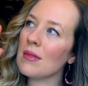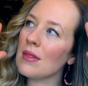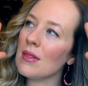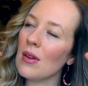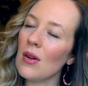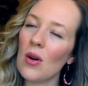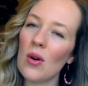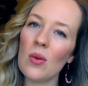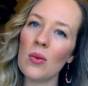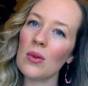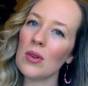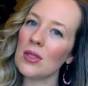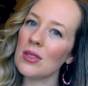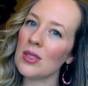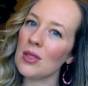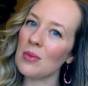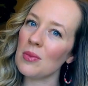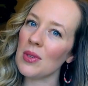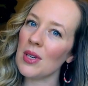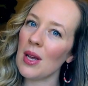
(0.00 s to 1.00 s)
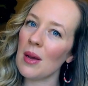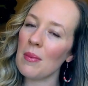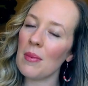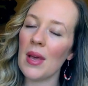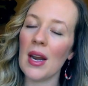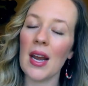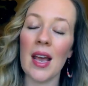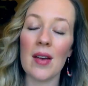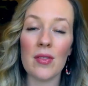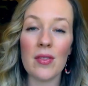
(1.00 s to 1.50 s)
a whole world open up.
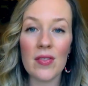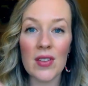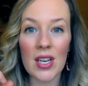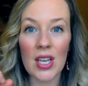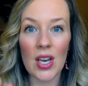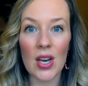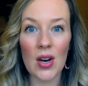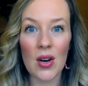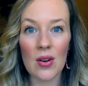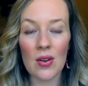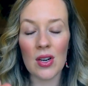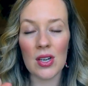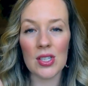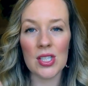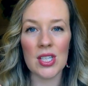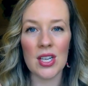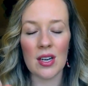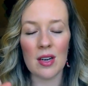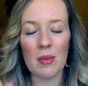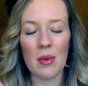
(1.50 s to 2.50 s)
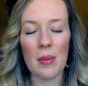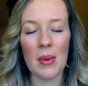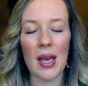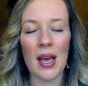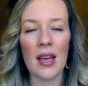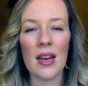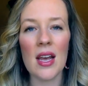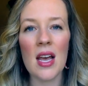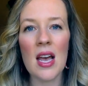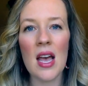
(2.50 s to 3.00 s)
And I have a video, I'll share it above my
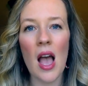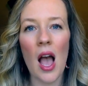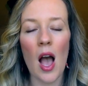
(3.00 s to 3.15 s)
head,